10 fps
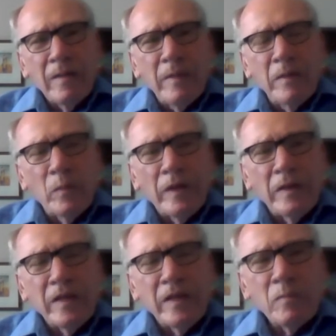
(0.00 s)
I mean, when
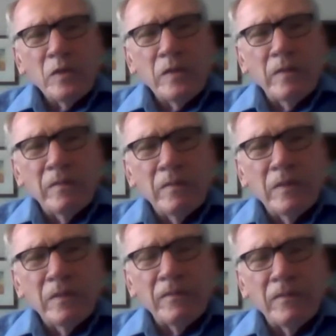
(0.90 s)
it comes to,
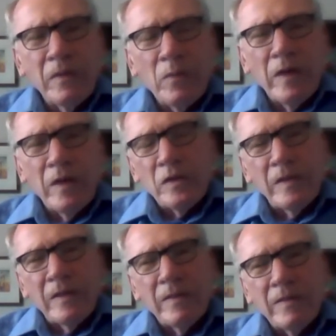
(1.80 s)
to
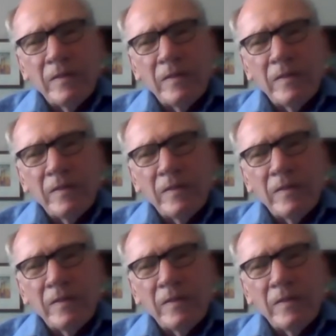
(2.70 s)
fundraising,